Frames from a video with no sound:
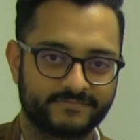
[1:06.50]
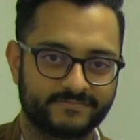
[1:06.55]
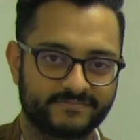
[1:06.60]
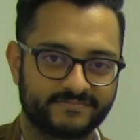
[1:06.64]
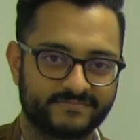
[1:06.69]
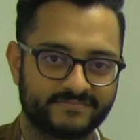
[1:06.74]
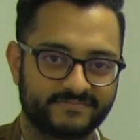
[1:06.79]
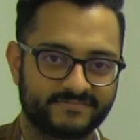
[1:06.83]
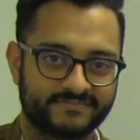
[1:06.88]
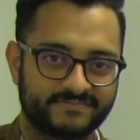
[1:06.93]

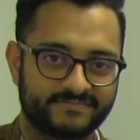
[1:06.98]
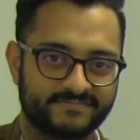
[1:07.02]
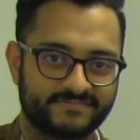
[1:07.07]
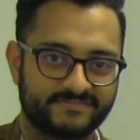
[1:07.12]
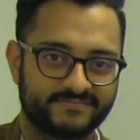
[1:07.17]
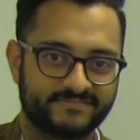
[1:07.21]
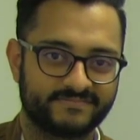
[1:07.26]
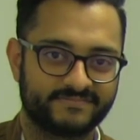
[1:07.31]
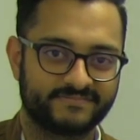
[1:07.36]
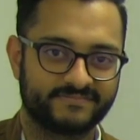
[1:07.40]

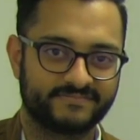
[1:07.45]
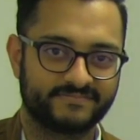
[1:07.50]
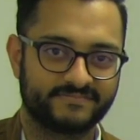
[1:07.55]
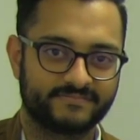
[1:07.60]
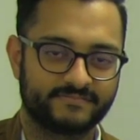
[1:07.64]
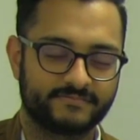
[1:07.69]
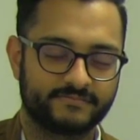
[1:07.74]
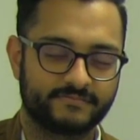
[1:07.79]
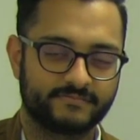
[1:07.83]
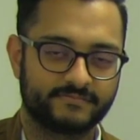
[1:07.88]

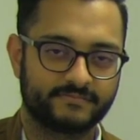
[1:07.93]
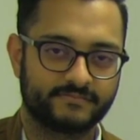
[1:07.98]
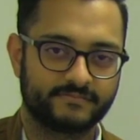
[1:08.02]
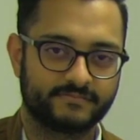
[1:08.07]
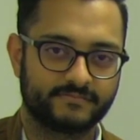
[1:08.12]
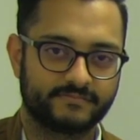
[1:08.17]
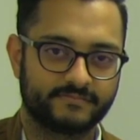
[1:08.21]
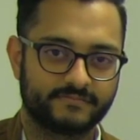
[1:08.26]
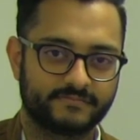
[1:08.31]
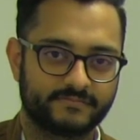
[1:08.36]

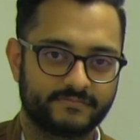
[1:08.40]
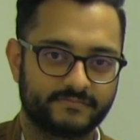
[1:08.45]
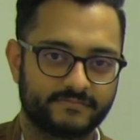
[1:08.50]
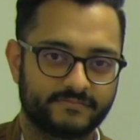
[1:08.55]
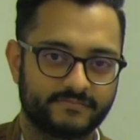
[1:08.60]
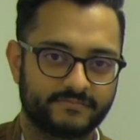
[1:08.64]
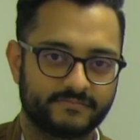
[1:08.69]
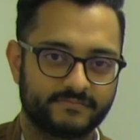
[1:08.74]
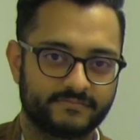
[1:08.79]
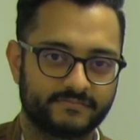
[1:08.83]

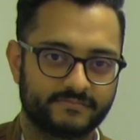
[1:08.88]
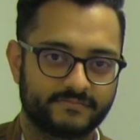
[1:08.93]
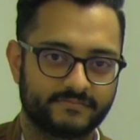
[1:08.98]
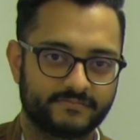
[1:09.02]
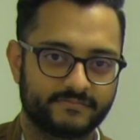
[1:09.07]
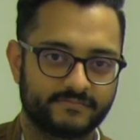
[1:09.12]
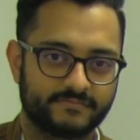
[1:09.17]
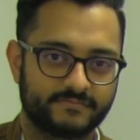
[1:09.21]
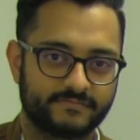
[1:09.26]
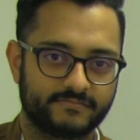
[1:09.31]

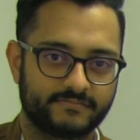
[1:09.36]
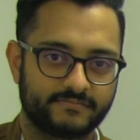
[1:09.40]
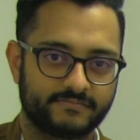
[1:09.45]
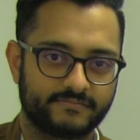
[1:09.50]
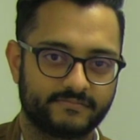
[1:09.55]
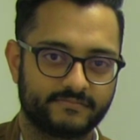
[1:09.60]
(silent)